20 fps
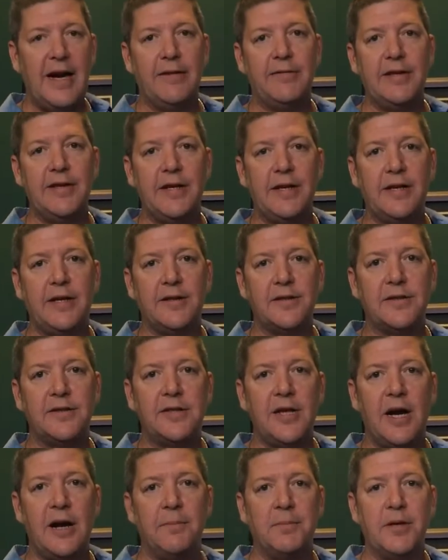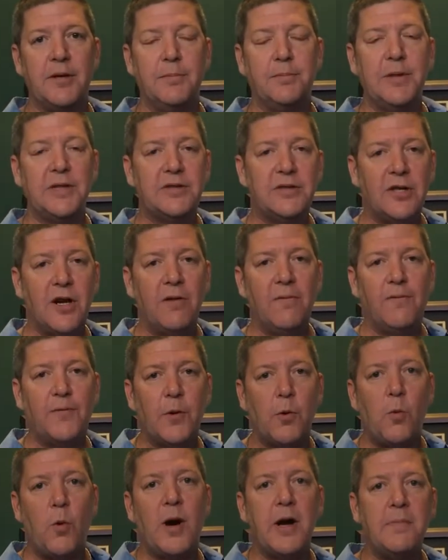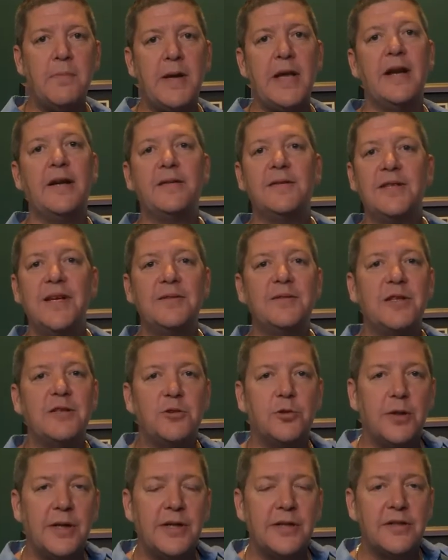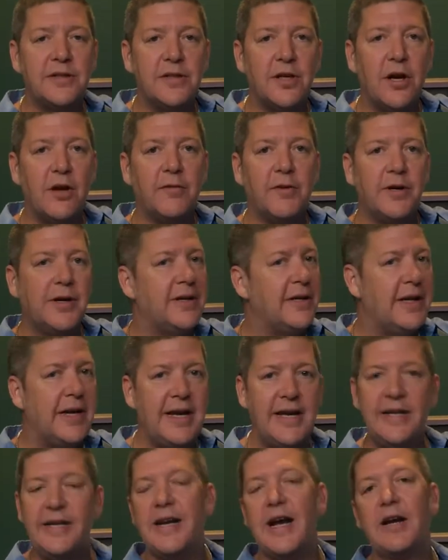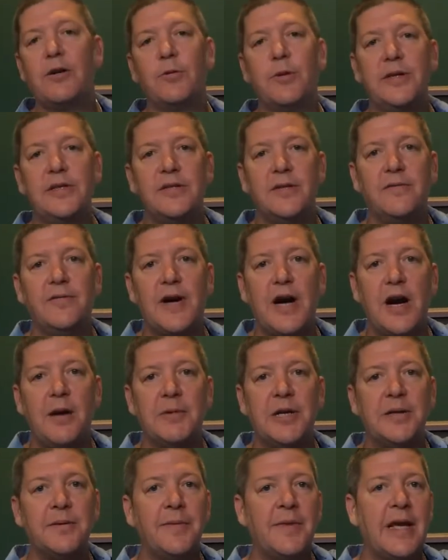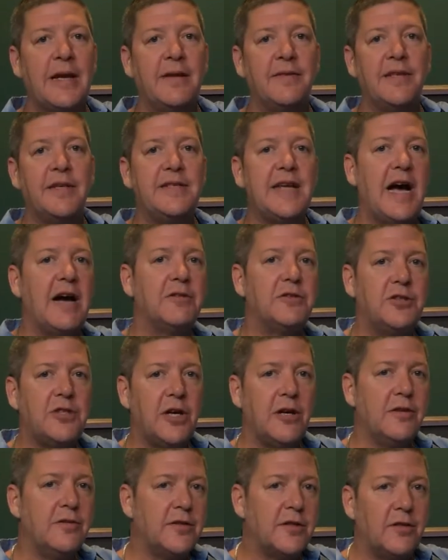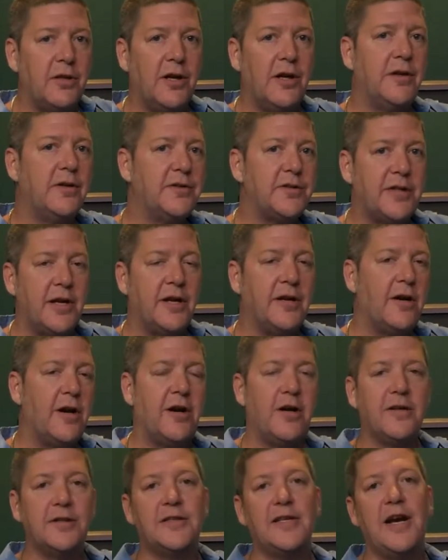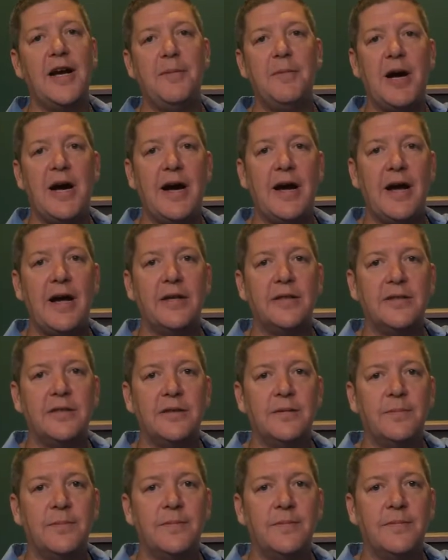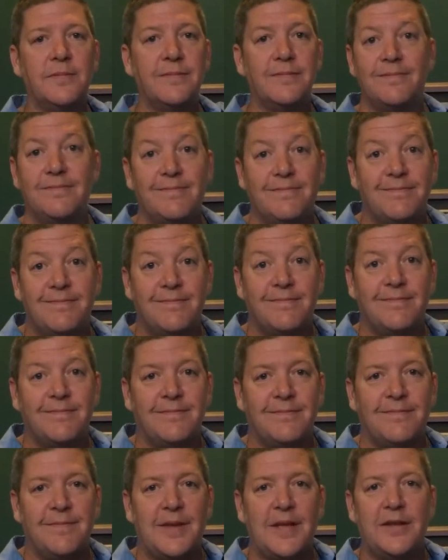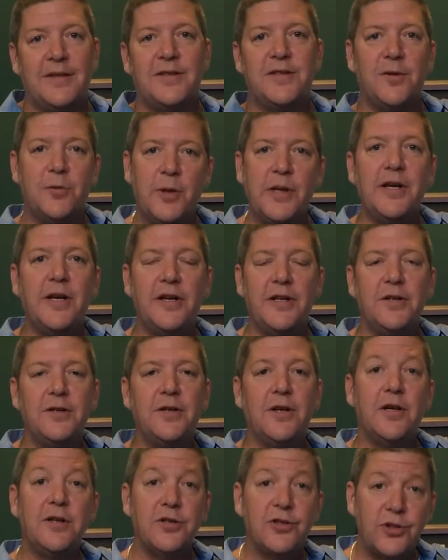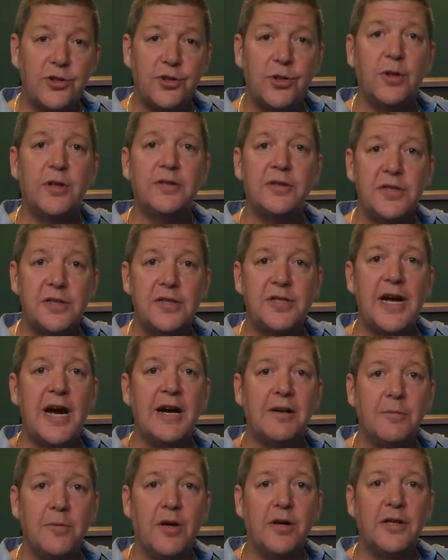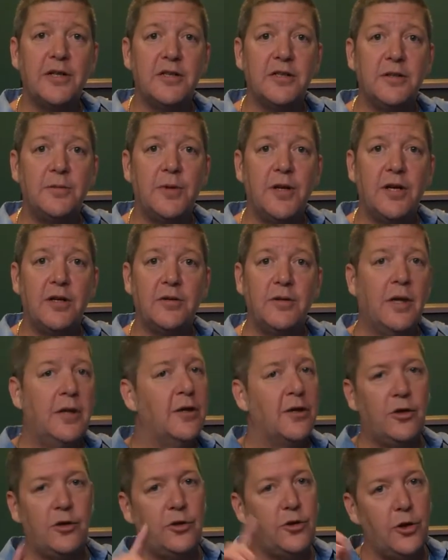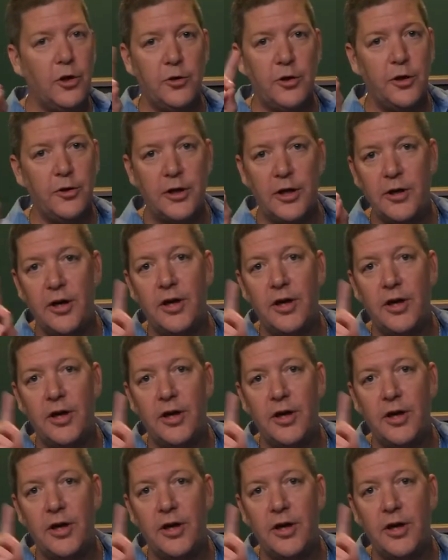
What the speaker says: everything else dumped. But don't for 1 minute think the trend is over in any equities environment. The Dow Jones closed on all-time highs. So what are you going to do? You're going to short the stock market tomorrow? No,